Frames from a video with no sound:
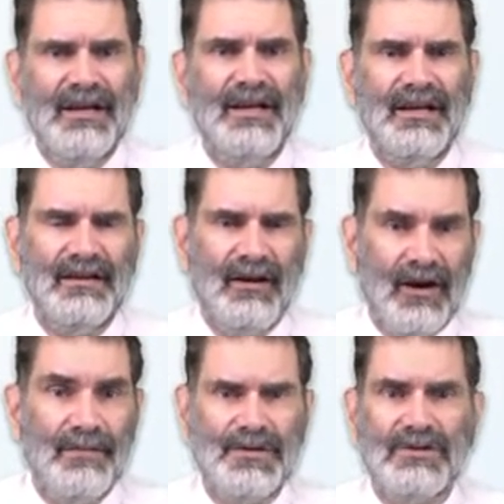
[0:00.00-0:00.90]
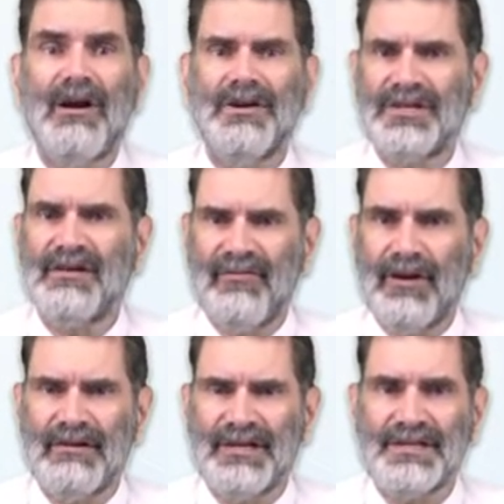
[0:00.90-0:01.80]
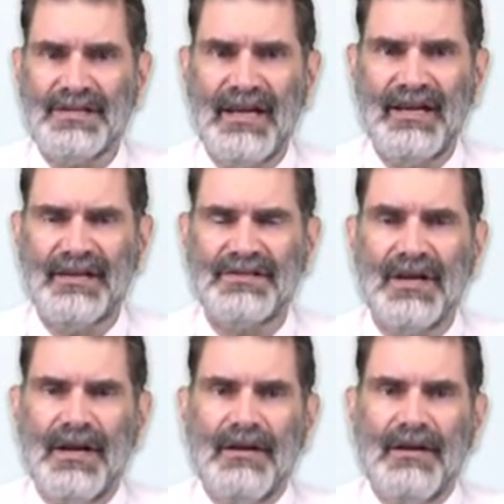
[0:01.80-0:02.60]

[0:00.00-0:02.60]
and arbitraging various things.